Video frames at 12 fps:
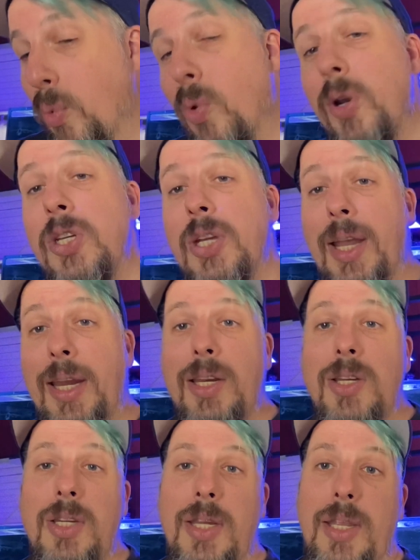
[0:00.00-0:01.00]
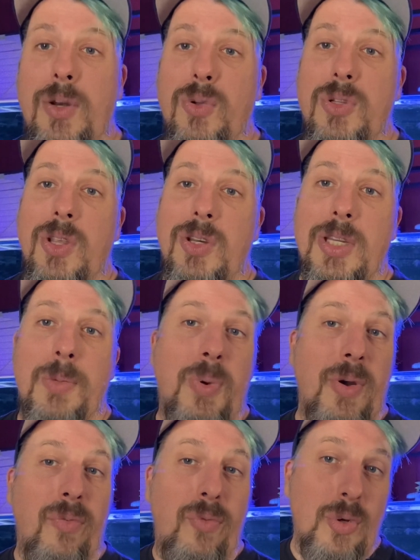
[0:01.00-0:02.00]
change, you can also just put a
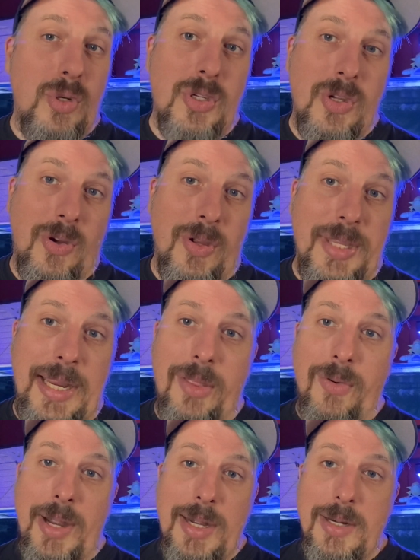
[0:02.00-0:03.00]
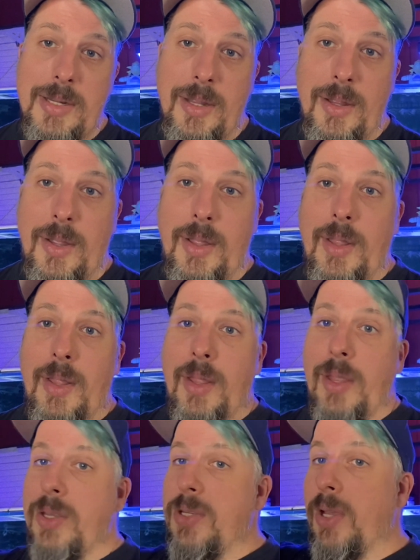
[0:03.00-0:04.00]
filter sock on the other end.
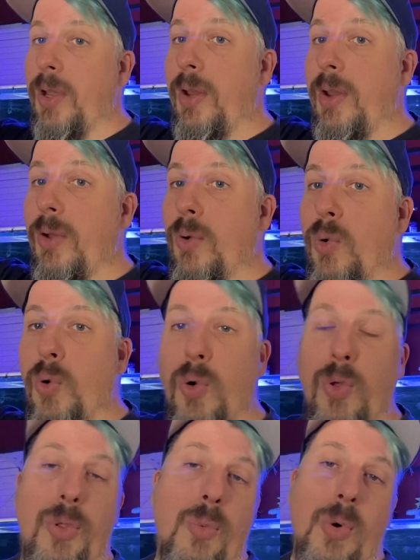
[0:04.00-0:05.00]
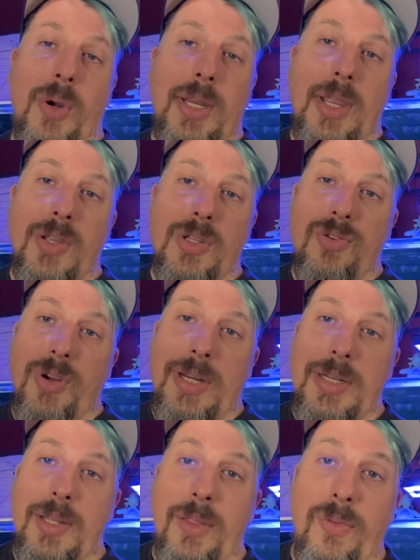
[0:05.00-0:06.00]
So all the water goes straight
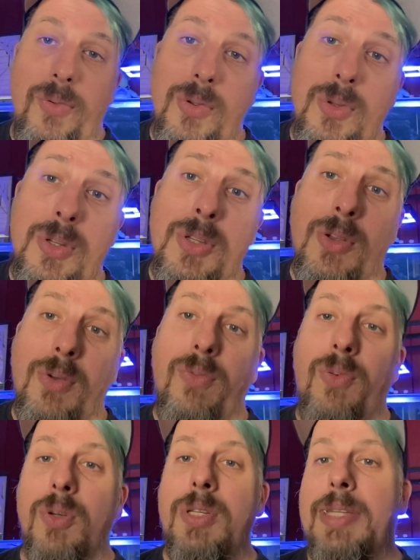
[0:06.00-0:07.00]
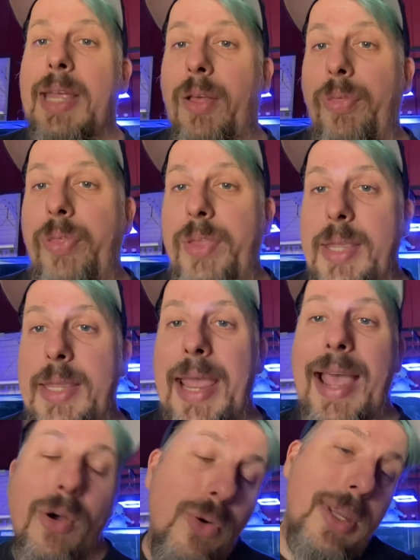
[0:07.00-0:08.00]
into the filter sock, filters out the
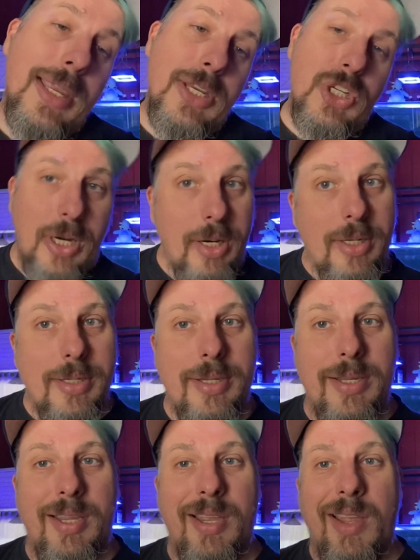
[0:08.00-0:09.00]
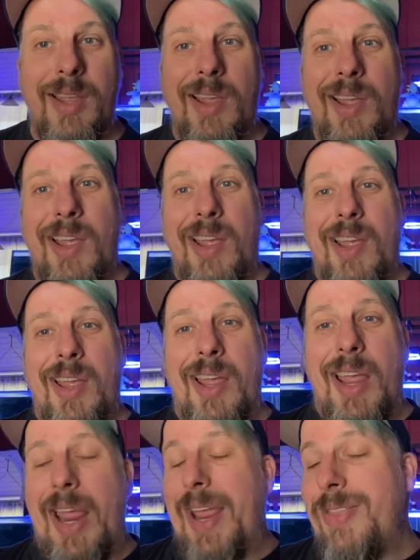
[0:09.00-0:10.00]
algae chunks,
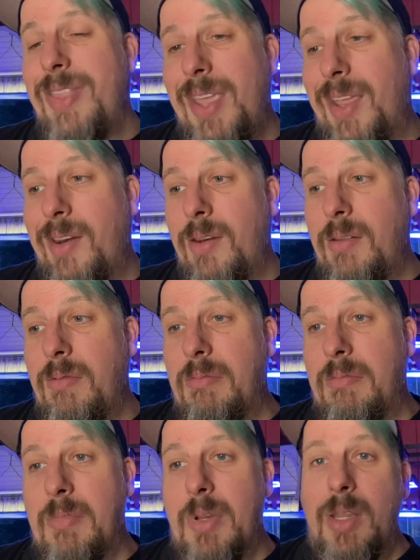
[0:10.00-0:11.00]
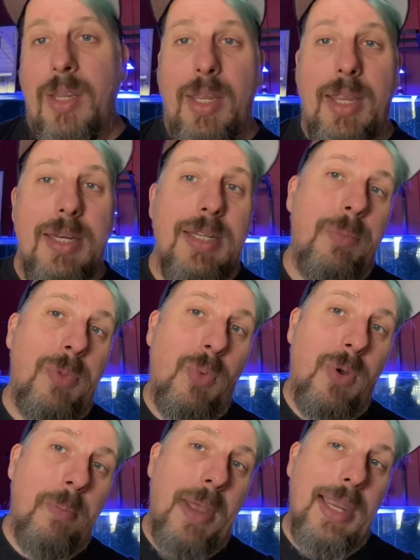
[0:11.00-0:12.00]
and then you can tip the
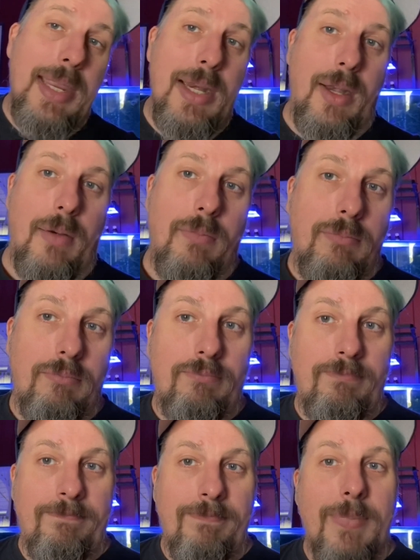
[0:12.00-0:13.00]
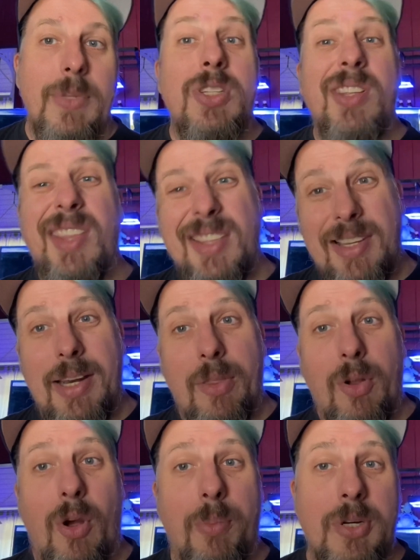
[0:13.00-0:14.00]
water back in. So that's another
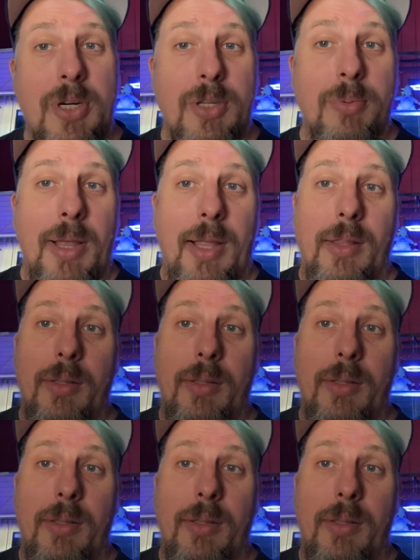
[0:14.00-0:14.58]
option as well.